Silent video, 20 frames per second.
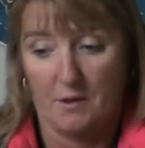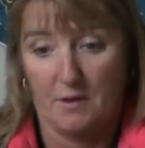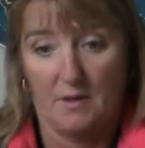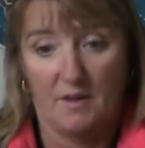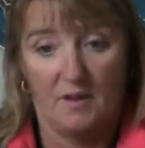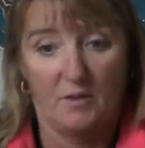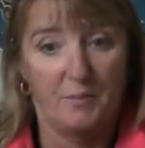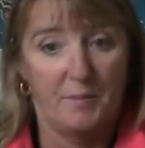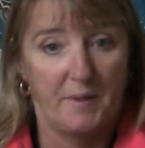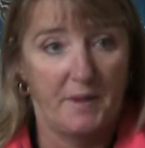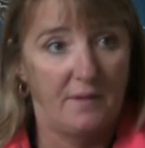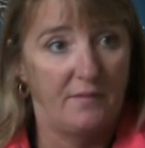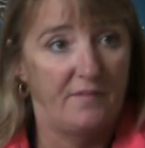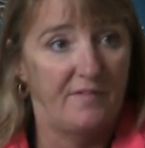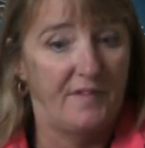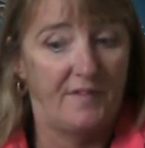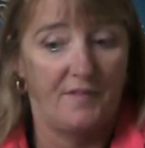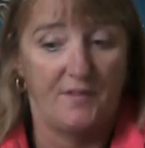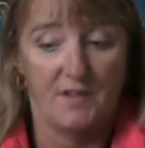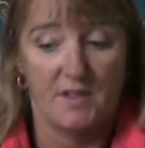and it'll be
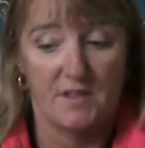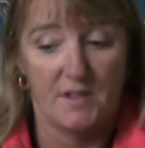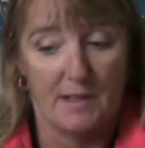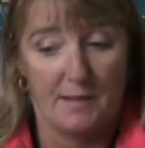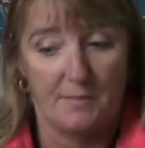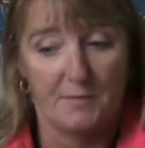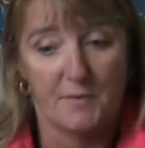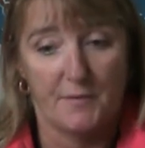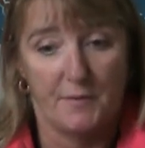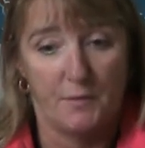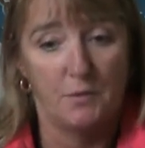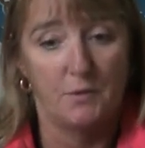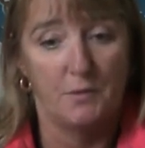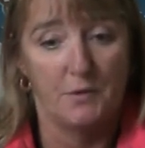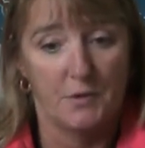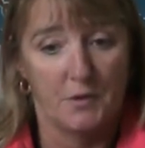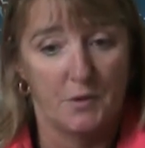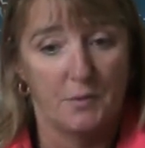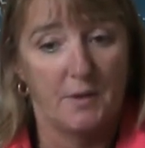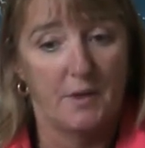50 steps
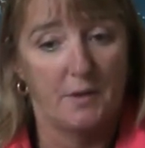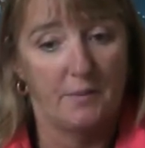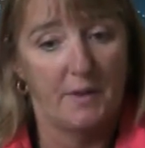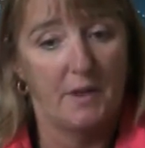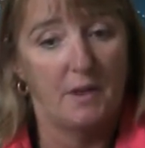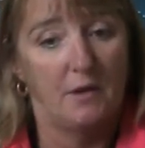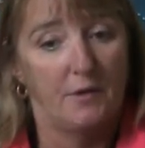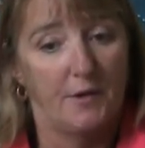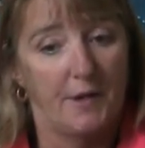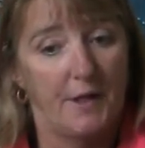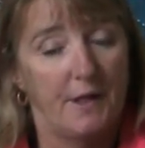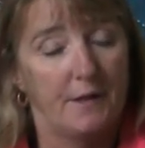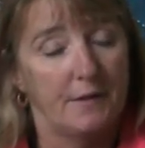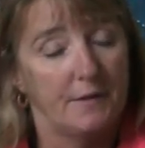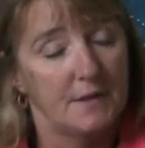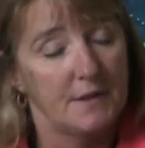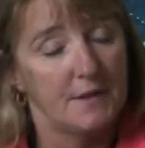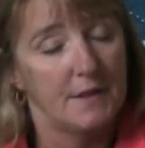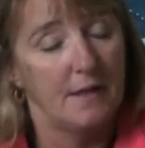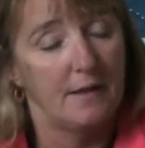forward to where we are now
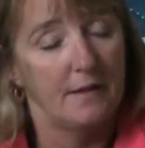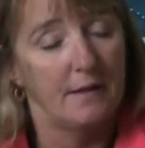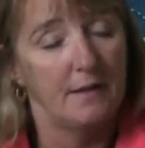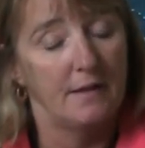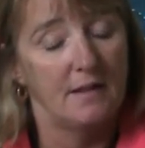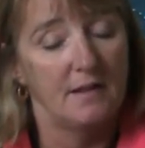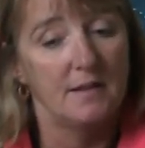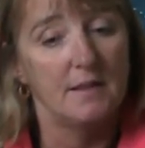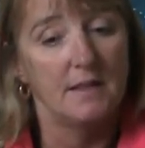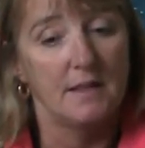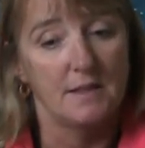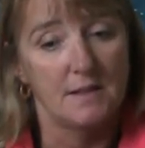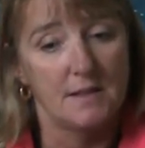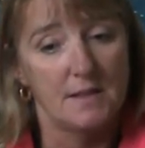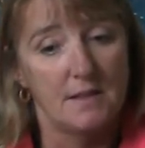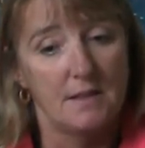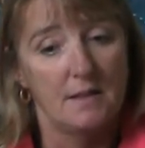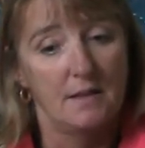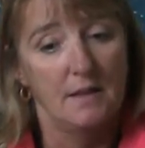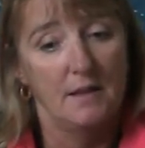today, at
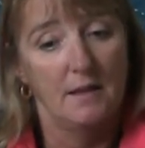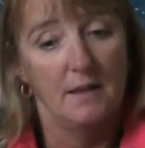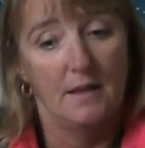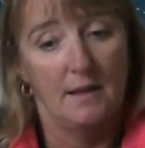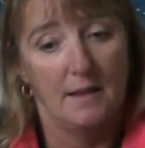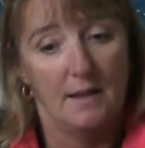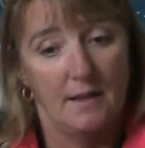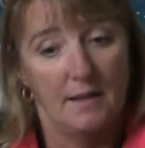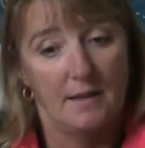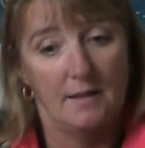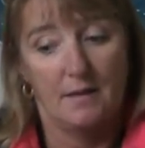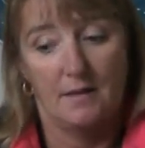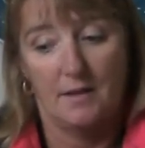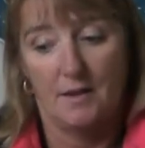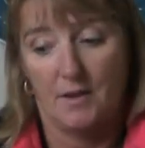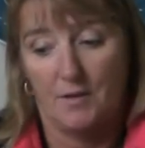least. And